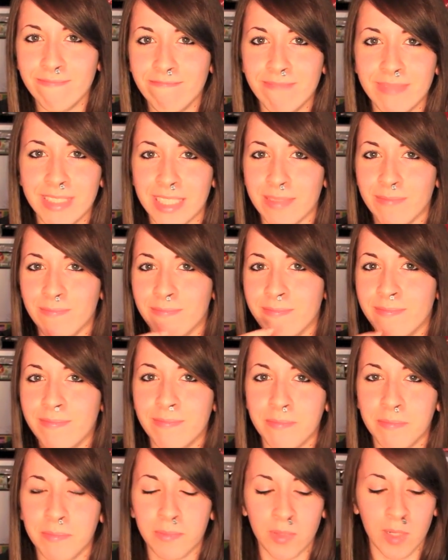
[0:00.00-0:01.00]
I should
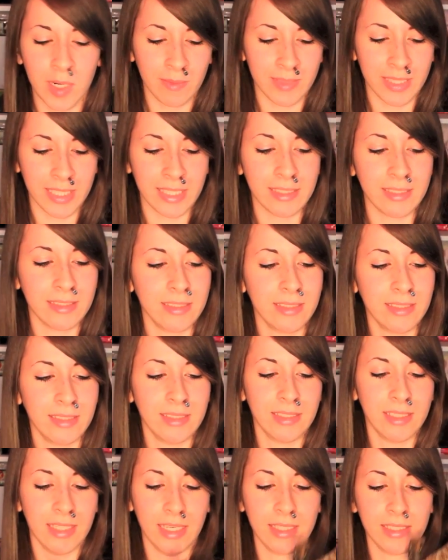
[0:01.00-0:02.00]
probably
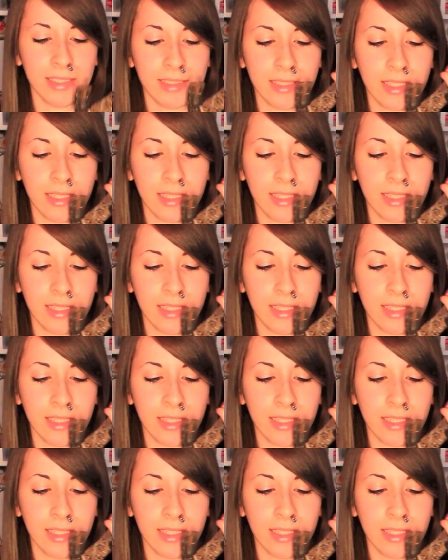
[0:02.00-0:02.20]
take this